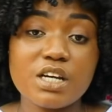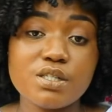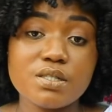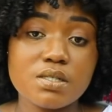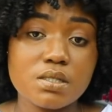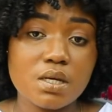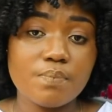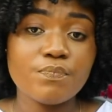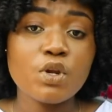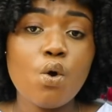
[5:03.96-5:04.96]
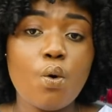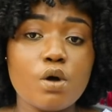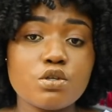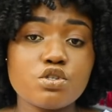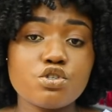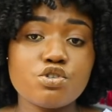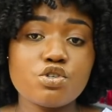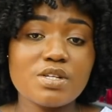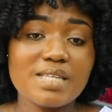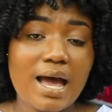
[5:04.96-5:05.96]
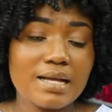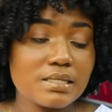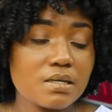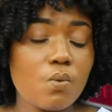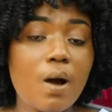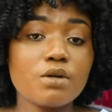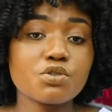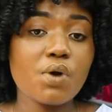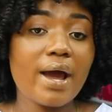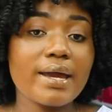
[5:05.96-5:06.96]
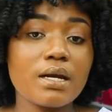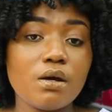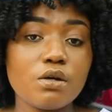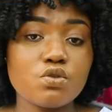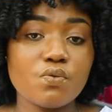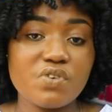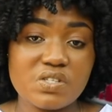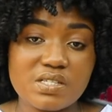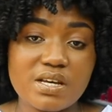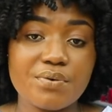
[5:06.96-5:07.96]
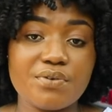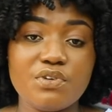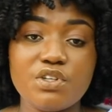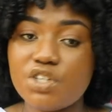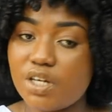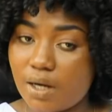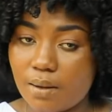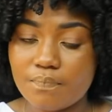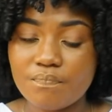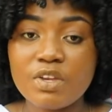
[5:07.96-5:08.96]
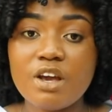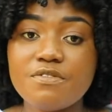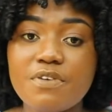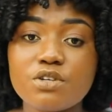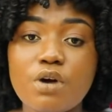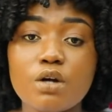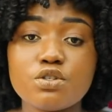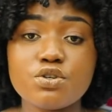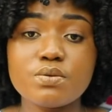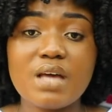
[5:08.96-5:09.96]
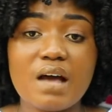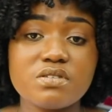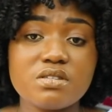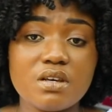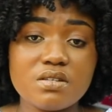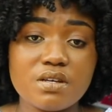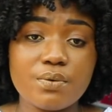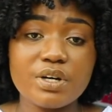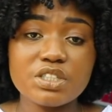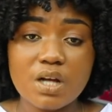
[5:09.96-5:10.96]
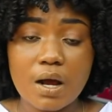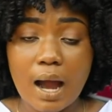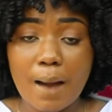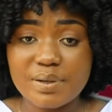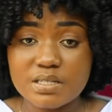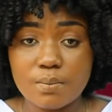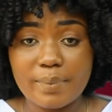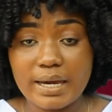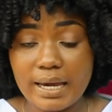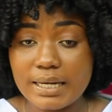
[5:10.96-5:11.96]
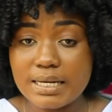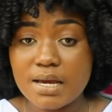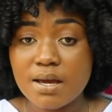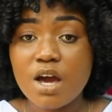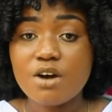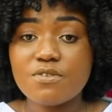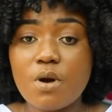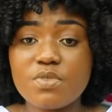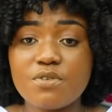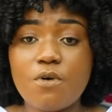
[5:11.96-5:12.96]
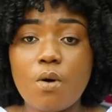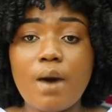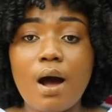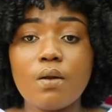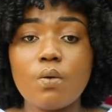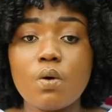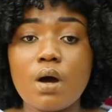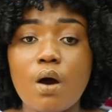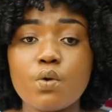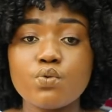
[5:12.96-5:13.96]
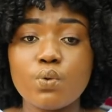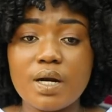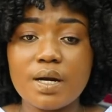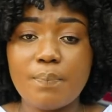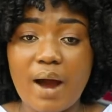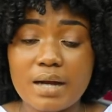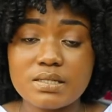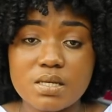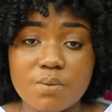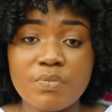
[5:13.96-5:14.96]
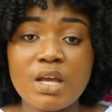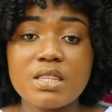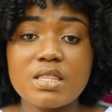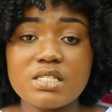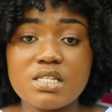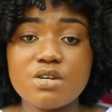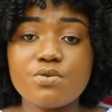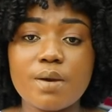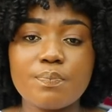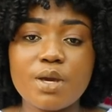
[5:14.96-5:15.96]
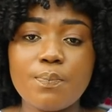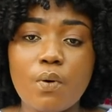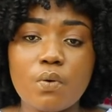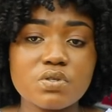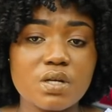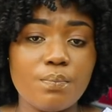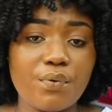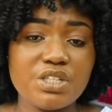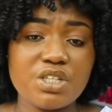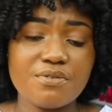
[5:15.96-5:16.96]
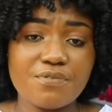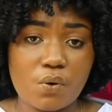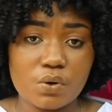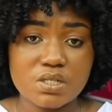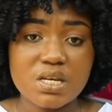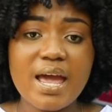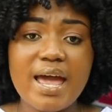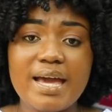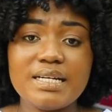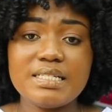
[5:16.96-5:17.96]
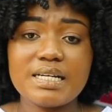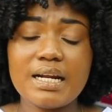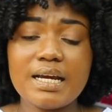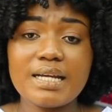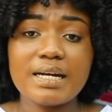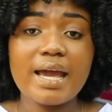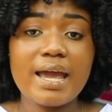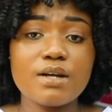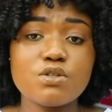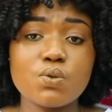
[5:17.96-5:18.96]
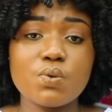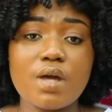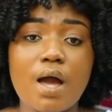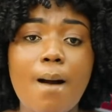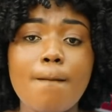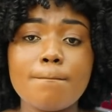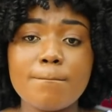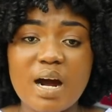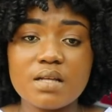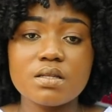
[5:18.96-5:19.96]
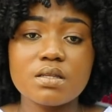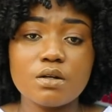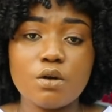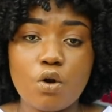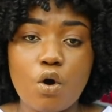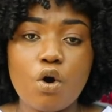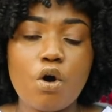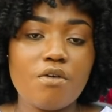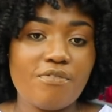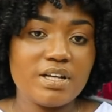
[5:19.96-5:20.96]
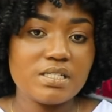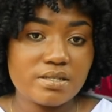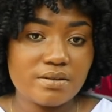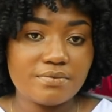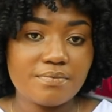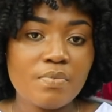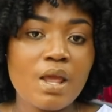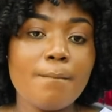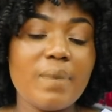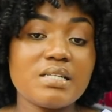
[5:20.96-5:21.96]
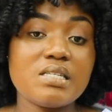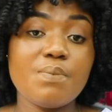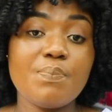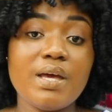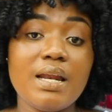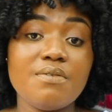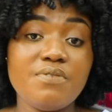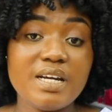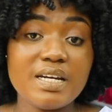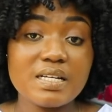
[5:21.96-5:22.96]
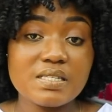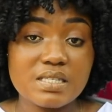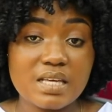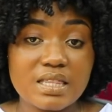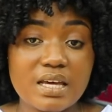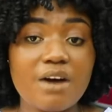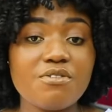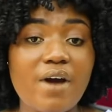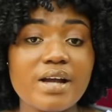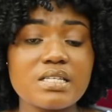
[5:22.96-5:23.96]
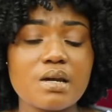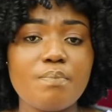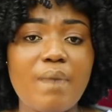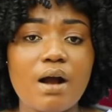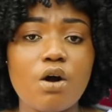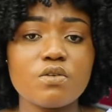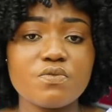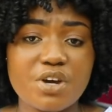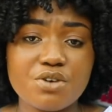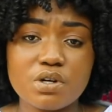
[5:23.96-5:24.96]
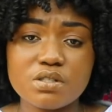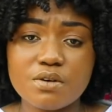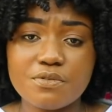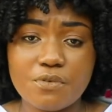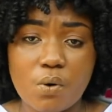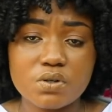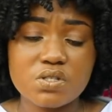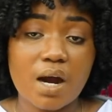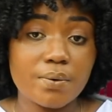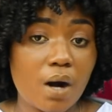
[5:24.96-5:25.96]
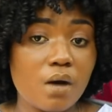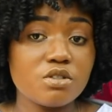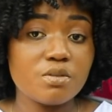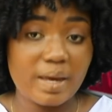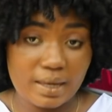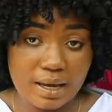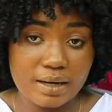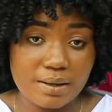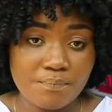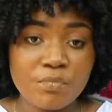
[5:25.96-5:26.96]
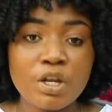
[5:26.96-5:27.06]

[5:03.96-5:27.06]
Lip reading: Nations team was shot at while trying to visit a refugee camp. Federal troops have seized the regional capital, Mekelle, from the former local ruling party, the Tigray People's Liberation Front, and declared an end to their month-long offensive. but TPLF leaders say they are fighting back on various fronts around Mekelle.